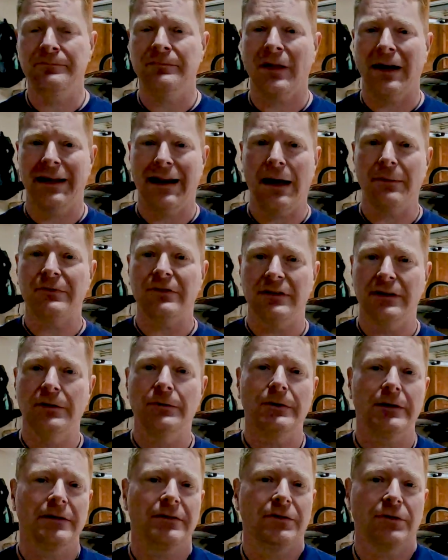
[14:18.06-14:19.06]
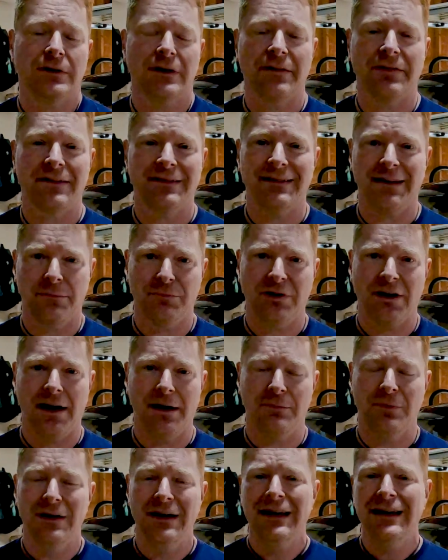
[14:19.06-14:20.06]
I'd absolutely do it at the same
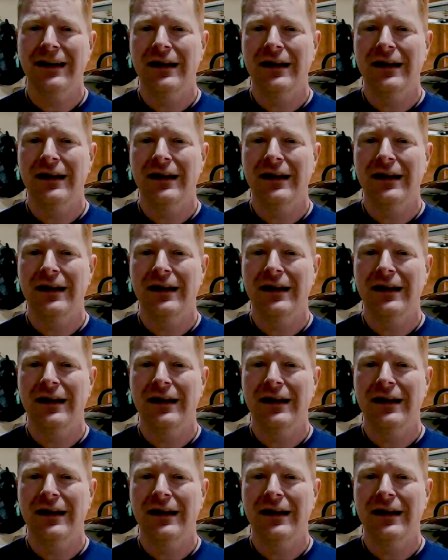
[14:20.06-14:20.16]
time.